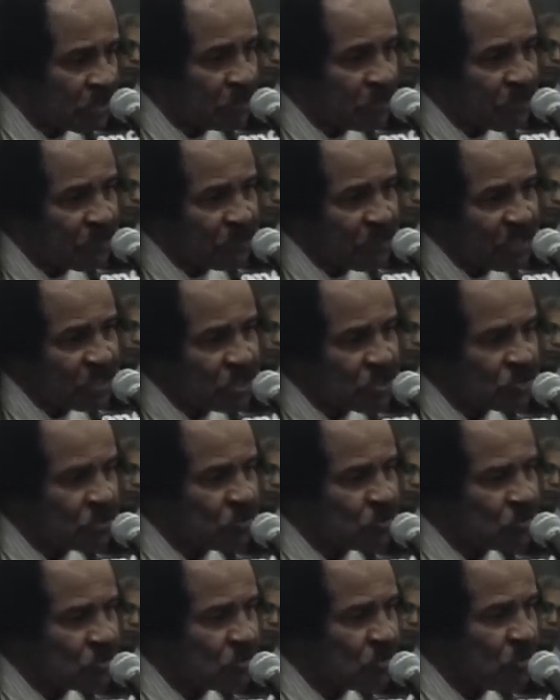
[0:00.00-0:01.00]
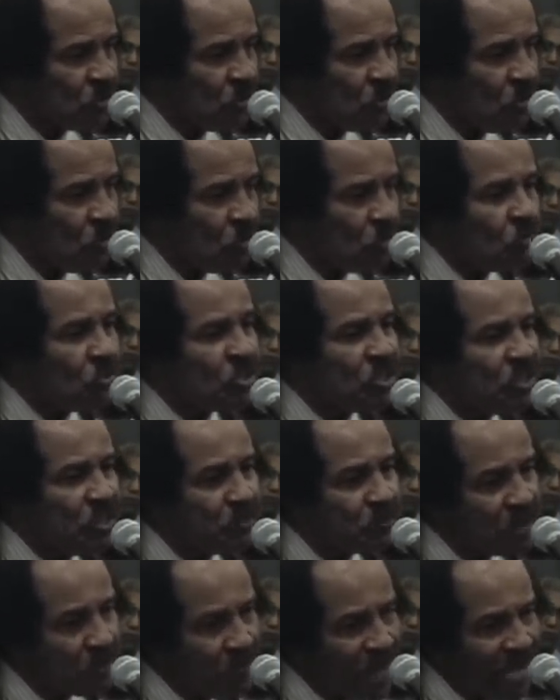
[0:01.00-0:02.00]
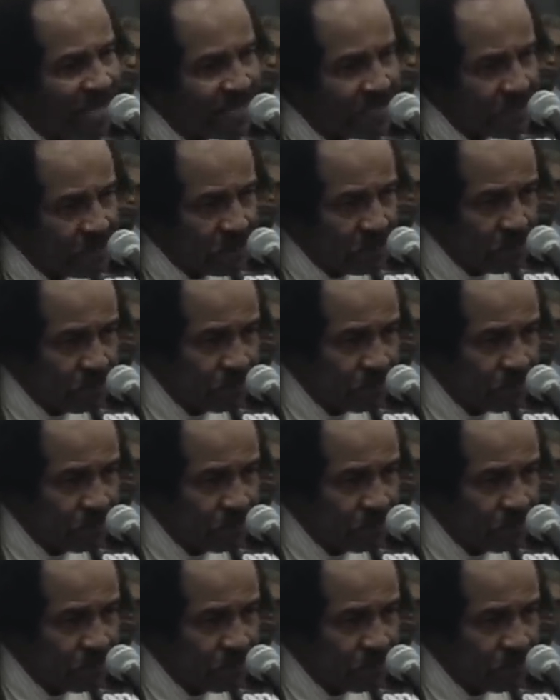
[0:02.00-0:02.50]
the professionals who are diplomatic,